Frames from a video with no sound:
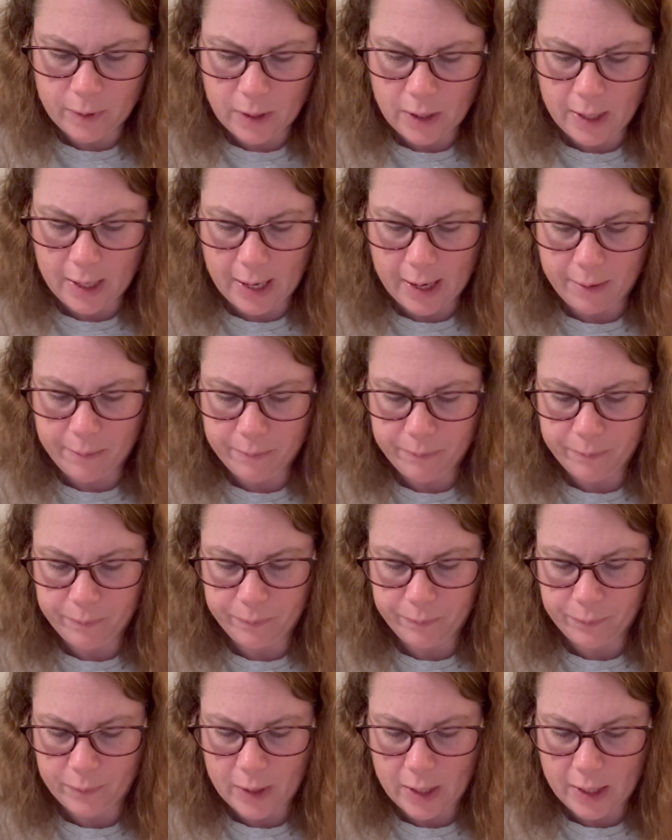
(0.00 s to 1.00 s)
yeah,
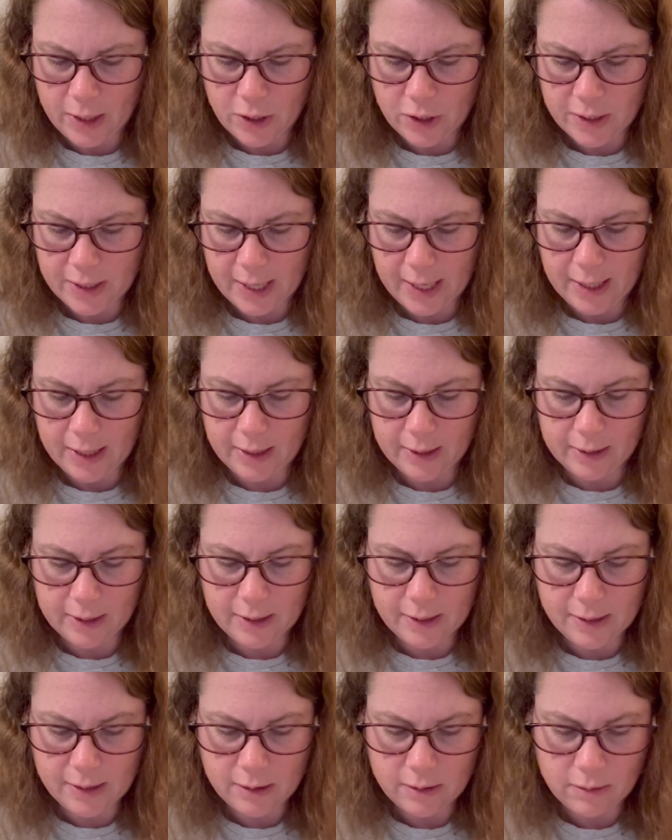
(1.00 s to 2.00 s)
I just hated
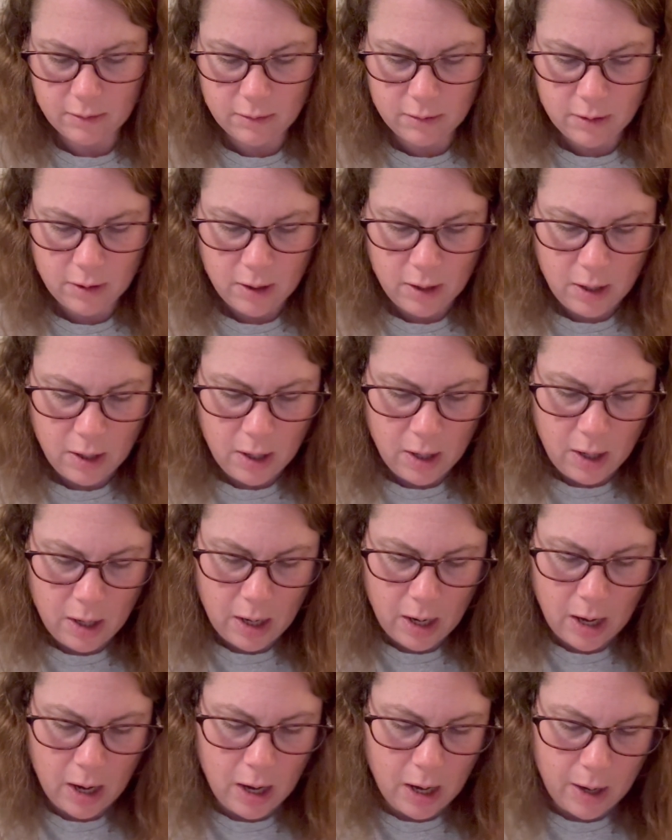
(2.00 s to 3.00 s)
this.
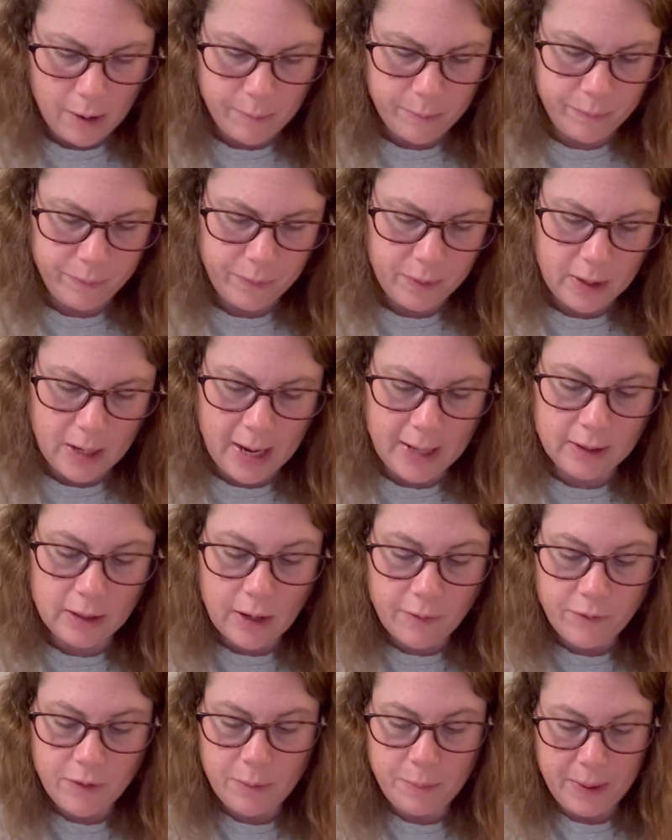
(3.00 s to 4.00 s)
I
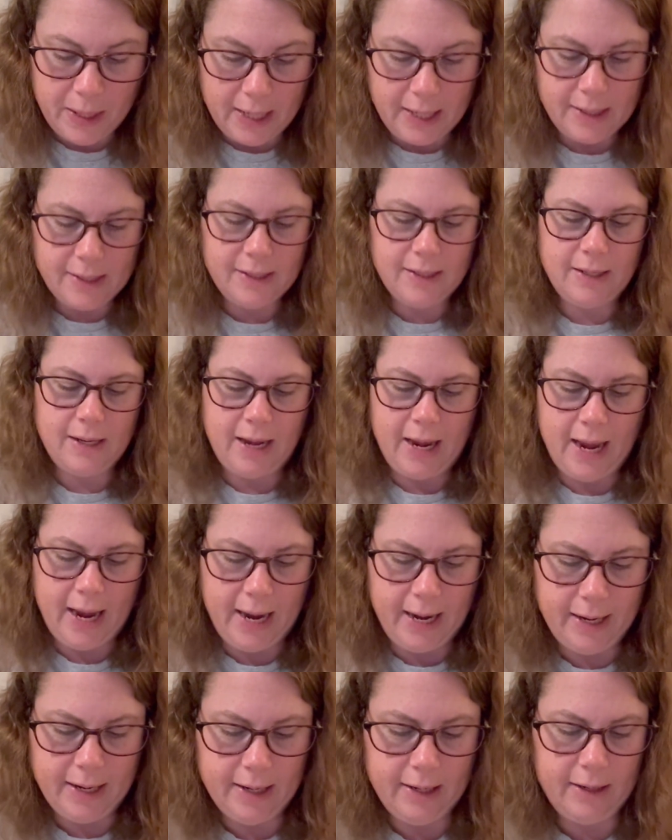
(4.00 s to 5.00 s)
loved the piece. I
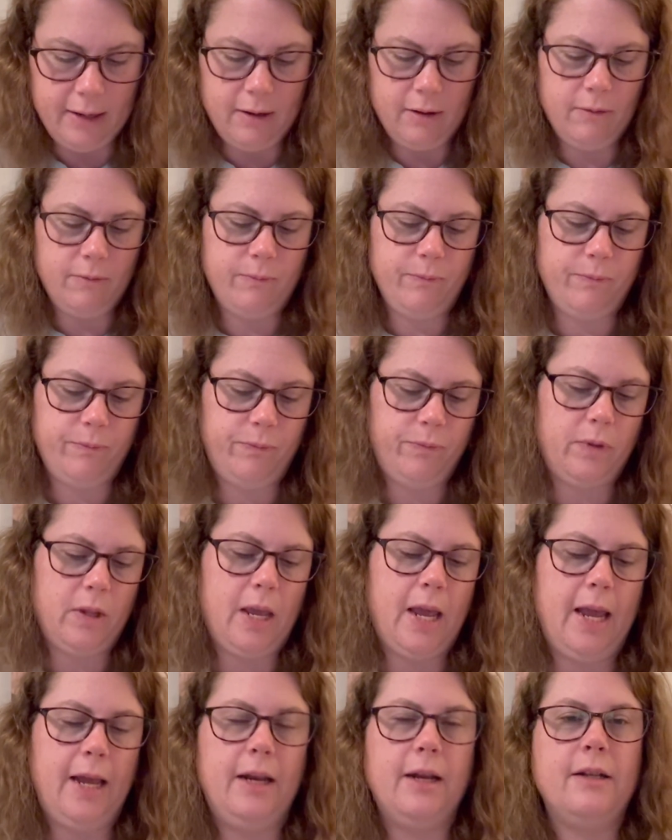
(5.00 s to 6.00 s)

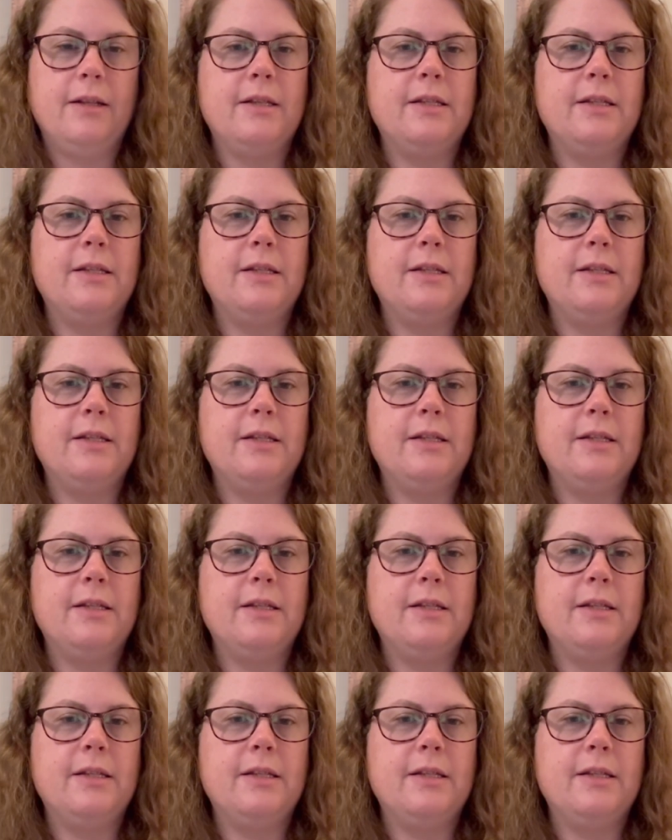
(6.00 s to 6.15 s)
hated